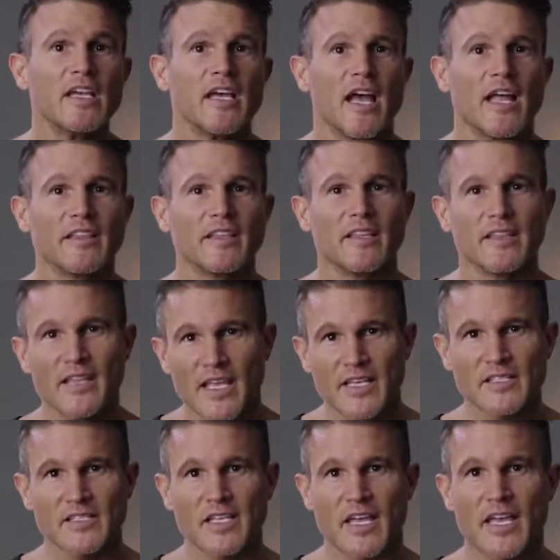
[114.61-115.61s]
and the
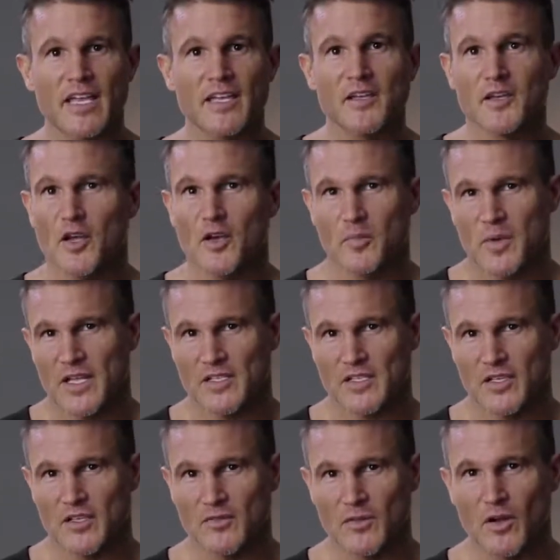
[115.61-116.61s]
next day go back
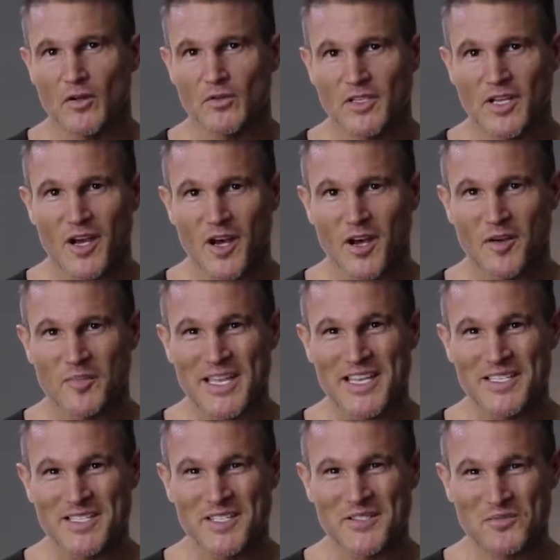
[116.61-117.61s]
to your old carb
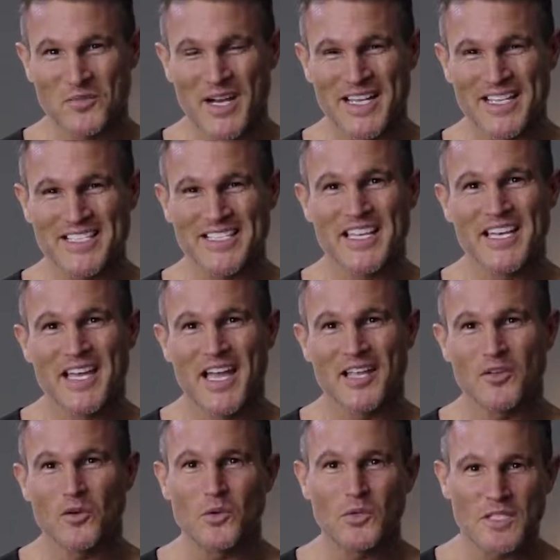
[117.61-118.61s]
eating ways
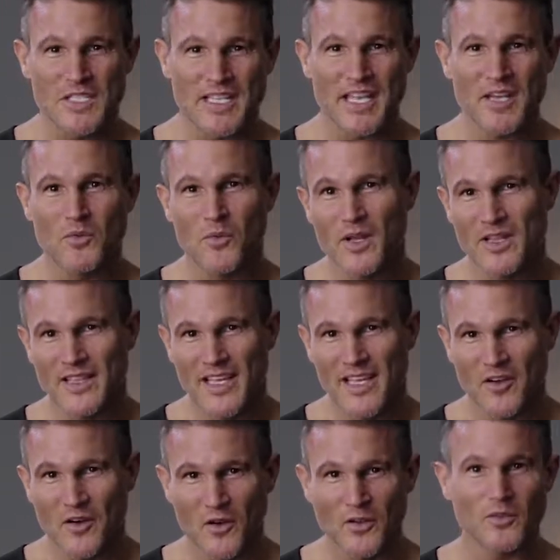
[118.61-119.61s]
and alternate 1
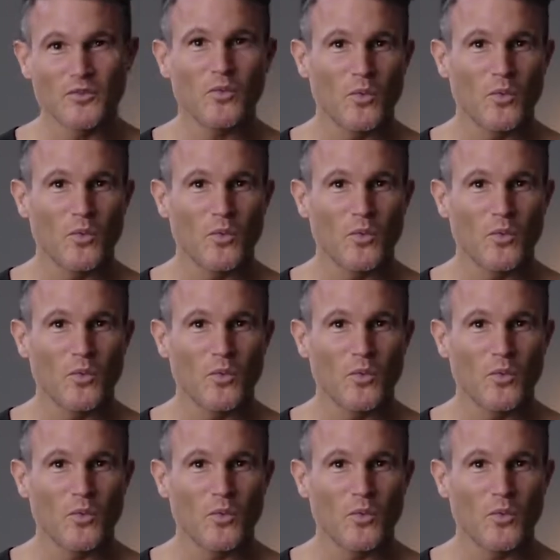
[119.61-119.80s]
day on,